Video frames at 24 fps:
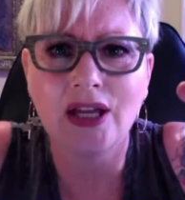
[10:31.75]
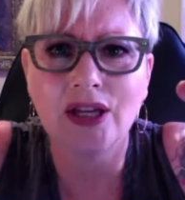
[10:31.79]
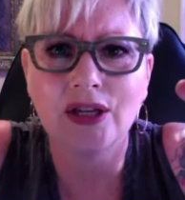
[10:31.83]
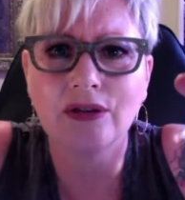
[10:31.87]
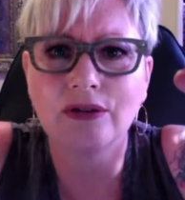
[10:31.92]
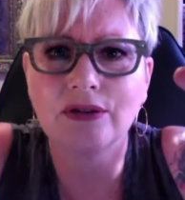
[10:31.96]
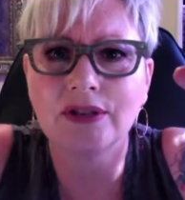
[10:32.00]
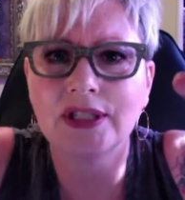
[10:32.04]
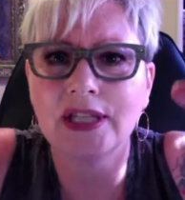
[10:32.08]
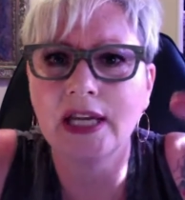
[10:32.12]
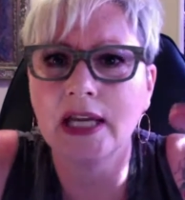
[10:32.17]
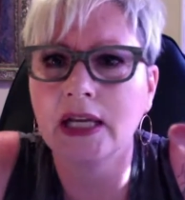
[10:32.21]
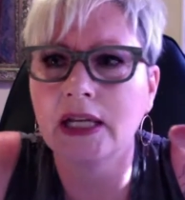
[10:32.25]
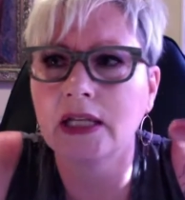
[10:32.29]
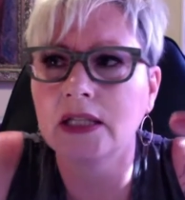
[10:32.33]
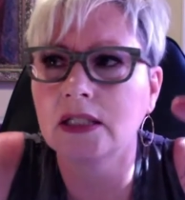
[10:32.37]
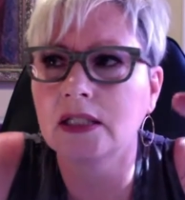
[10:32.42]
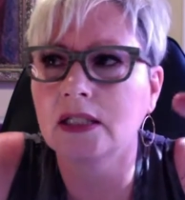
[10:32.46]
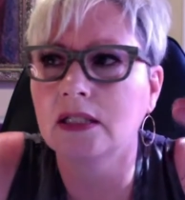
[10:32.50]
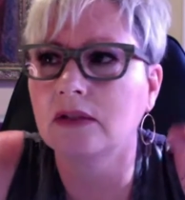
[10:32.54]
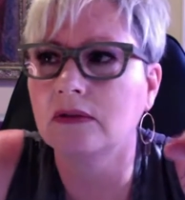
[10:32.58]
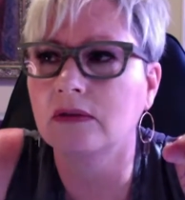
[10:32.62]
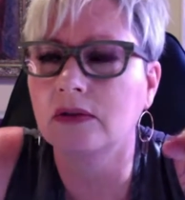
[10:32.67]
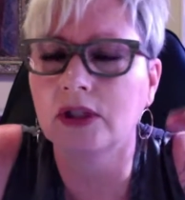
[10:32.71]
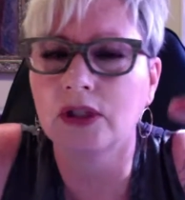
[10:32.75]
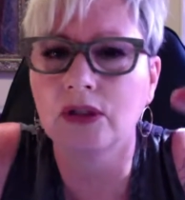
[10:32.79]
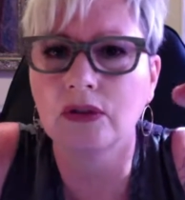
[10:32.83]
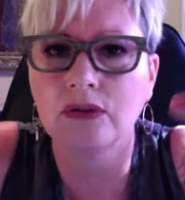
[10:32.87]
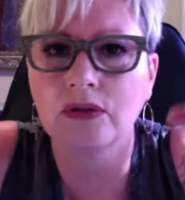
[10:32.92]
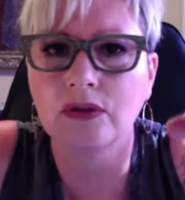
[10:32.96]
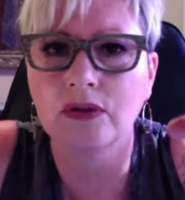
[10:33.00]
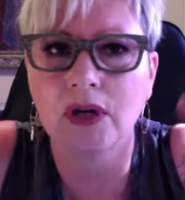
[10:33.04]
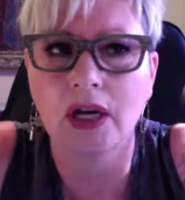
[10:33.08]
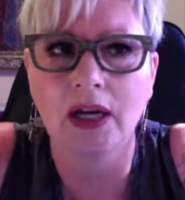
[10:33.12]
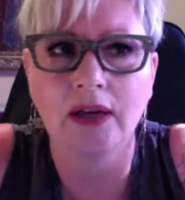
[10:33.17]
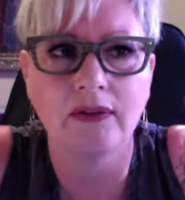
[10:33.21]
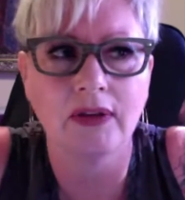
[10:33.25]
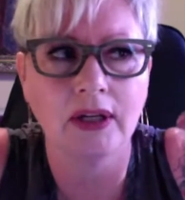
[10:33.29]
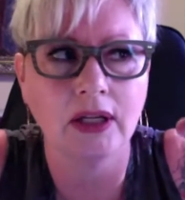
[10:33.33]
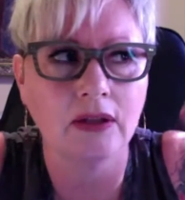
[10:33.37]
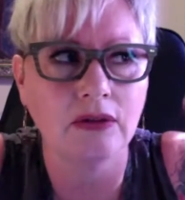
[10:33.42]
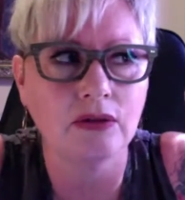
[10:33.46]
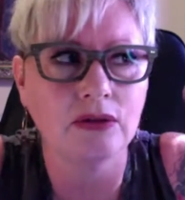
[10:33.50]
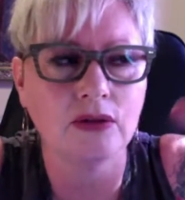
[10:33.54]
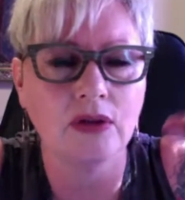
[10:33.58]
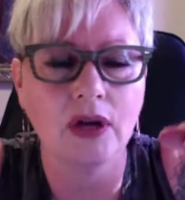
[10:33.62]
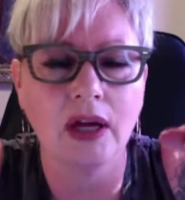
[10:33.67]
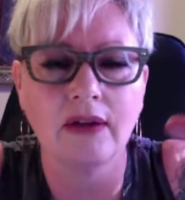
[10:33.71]
You're 10 and 2 and you're driving.
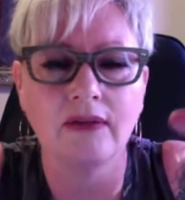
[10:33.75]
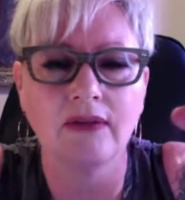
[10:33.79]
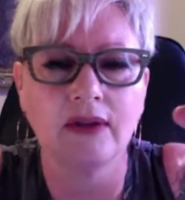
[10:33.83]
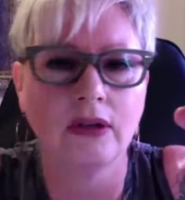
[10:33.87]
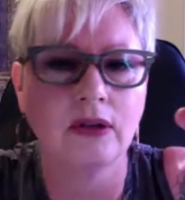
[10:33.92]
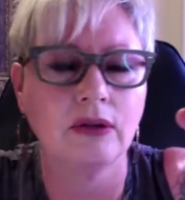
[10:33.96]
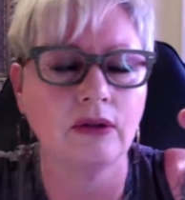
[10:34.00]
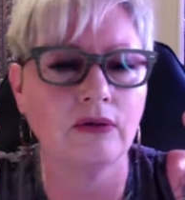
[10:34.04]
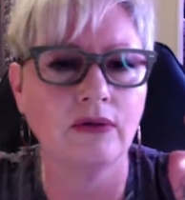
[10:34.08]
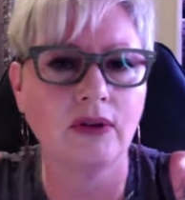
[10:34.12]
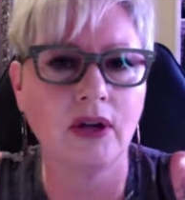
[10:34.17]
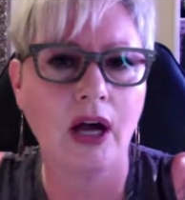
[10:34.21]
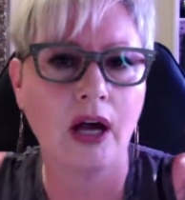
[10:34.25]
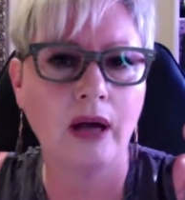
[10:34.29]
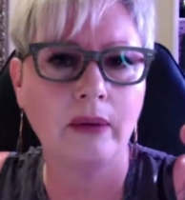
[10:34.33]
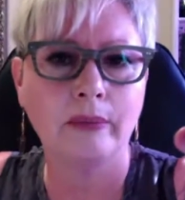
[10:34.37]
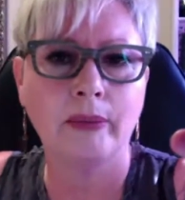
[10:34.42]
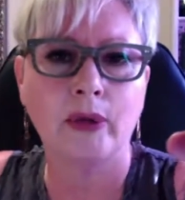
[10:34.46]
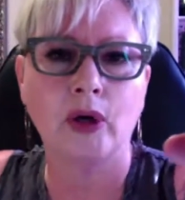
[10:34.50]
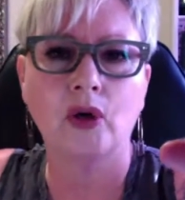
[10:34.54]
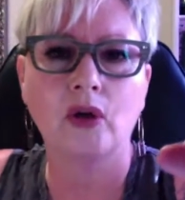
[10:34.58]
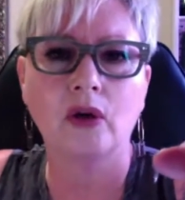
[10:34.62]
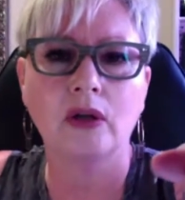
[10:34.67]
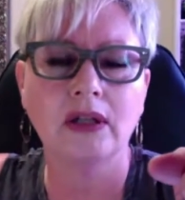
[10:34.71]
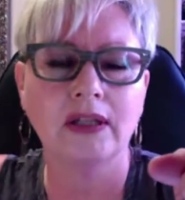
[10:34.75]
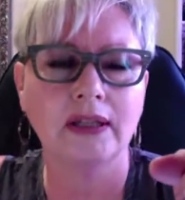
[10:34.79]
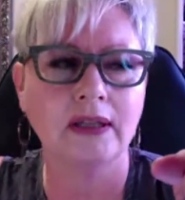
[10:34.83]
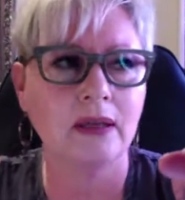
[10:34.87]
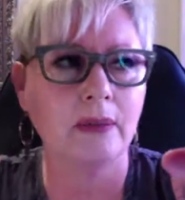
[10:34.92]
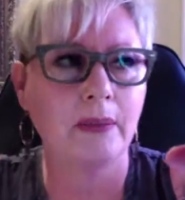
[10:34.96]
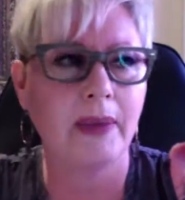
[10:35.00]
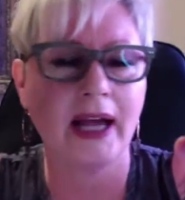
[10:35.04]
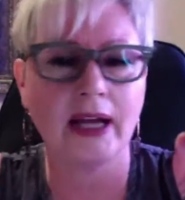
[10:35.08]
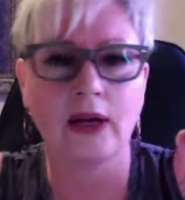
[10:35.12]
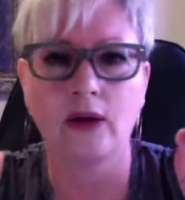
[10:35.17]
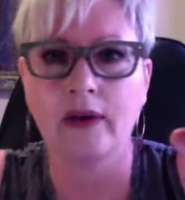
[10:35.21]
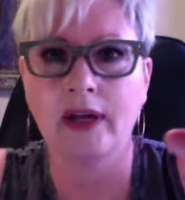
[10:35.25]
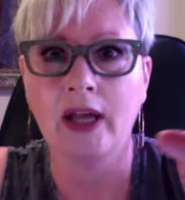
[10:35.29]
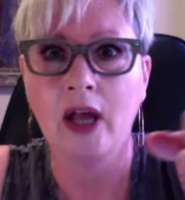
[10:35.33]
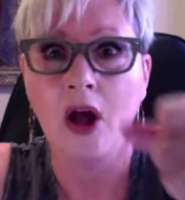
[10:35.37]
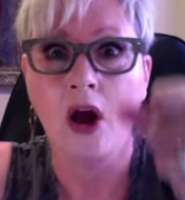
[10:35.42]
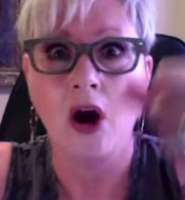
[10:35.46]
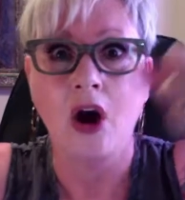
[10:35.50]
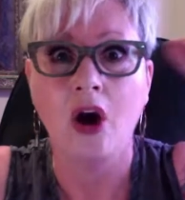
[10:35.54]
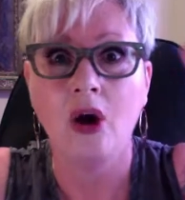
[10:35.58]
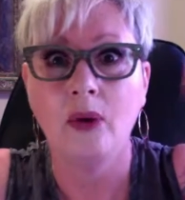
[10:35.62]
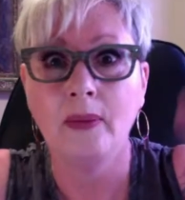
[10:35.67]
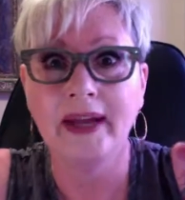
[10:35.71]
You've got Myrtle in the back going,
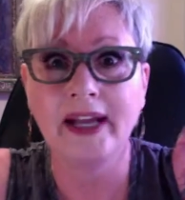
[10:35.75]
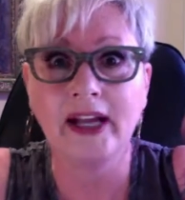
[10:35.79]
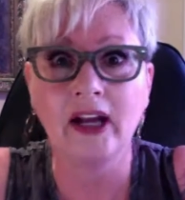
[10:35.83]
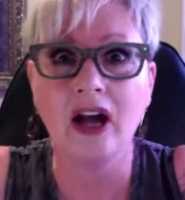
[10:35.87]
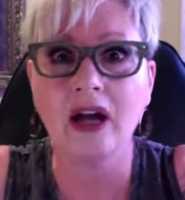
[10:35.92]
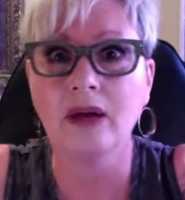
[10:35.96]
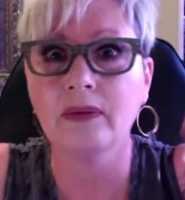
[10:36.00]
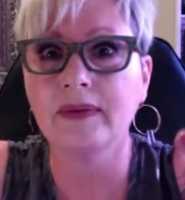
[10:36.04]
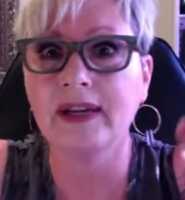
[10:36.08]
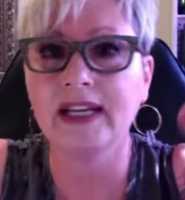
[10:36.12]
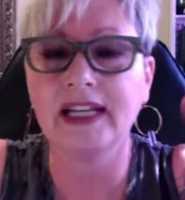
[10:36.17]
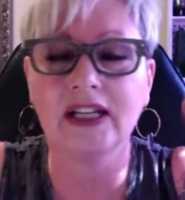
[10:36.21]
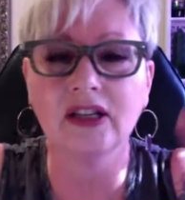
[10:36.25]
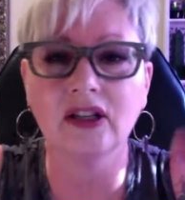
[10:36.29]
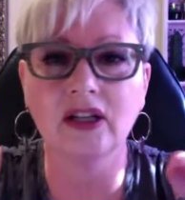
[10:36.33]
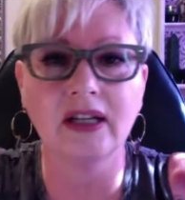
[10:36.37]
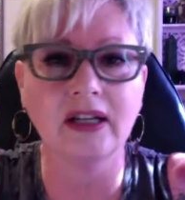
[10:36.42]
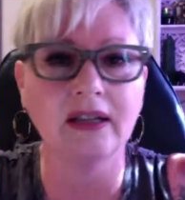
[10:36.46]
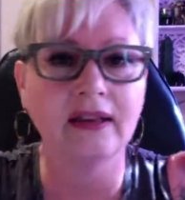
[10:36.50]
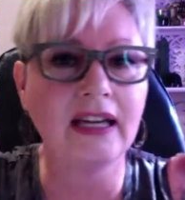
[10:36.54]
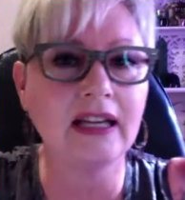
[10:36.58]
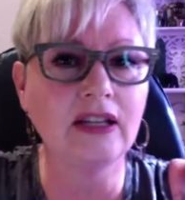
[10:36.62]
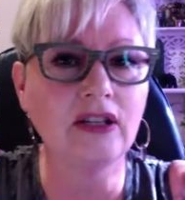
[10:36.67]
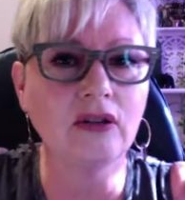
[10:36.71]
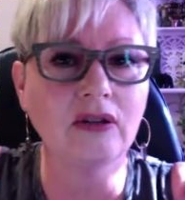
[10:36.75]
oh my God, Rainey, look at that.